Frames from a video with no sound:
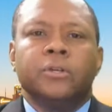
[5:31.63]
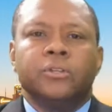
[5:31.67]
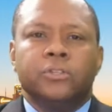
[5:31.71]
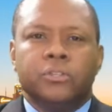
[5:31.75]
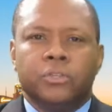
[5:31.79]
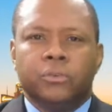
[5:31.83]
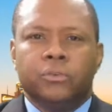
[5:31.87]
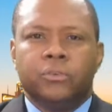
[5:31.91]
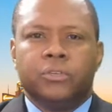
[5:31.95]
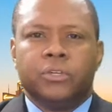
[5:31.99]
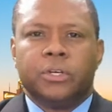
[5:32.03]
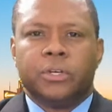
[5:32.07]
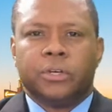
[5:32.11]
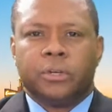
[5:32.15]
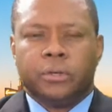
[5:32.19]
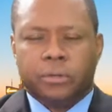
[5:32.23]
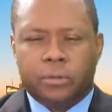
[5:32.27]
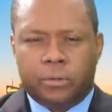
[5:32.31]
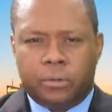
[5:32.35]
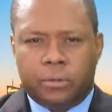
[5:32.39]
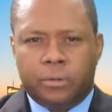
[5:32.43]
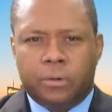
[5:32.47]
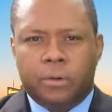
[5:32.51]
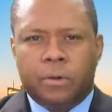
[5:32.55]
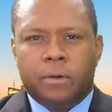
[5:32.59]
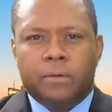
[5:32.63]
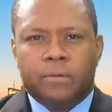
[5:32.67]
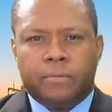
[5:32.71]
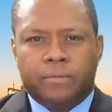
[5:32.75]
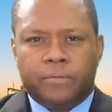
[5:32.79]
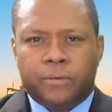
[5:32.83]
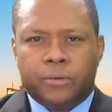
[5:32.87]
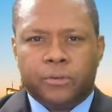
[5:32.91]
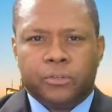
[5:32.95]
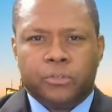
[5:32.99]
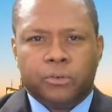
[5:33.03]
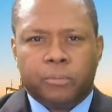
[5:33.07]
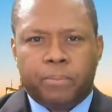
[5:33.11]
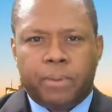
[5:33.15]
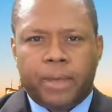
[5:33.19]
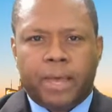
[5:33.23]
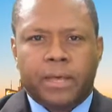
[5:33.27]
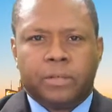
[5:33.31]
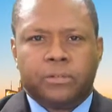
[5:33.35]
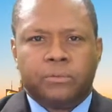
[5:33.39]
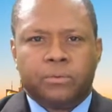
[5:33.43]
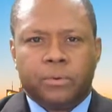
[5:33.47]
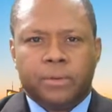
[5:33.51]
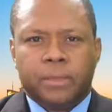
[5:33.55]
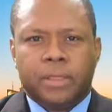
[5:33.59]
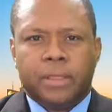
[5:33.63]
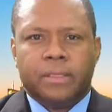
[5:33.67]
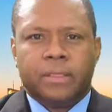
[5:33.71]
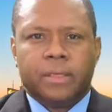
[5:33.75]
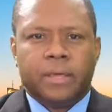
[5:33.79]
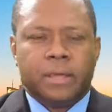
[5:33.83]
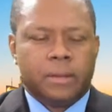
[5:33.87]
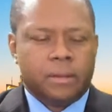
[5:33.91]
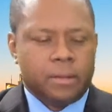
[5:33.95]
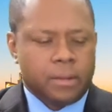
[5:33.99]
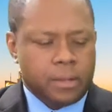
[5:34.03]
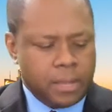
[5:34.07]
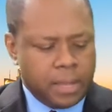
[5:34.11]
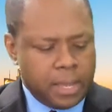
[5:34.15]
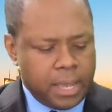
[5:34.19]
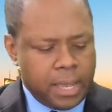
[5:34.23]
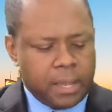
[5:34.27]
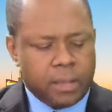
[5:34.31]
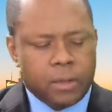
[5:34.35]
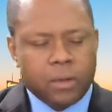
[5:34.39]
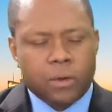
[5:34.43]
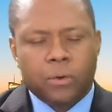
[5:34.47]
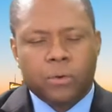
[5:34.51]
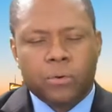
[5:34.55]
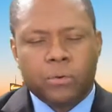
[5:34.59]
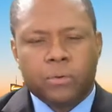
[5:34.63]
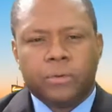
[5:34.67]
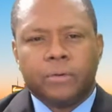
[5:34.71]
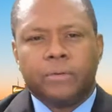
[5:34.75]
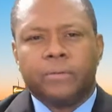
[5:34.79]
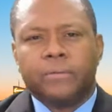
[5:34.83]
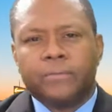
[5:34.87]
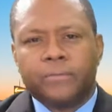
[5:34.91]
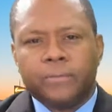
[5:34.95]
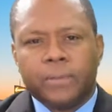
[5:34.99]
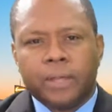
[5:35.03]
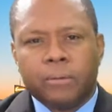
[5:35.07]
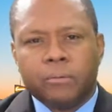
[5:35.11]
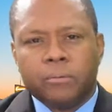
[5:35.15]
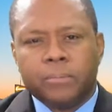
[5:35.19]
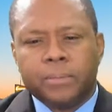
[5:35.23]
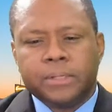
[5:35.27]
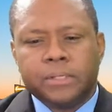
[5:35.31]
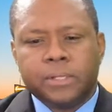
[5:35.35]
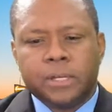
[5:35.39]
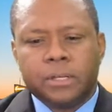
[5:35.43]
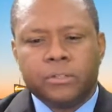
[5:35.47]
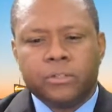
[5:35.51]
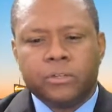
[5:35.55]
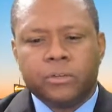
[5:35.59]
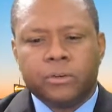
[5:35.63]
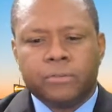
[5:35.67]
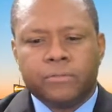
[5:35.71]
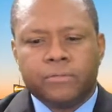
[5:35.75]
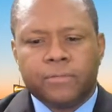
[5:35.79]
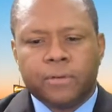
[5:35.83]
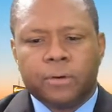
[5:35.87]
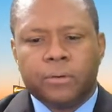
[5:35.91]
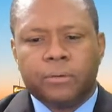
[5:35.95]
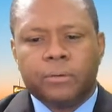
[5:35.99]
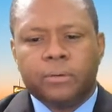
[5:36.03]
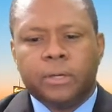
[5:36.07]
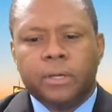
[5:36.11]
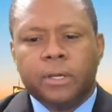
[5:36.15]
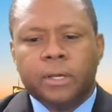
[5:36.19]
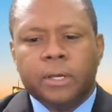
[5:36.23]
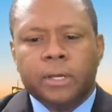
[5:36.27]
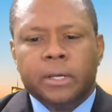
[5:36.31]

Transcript: Two-tier. First your password and then a code that will be sent to your phone.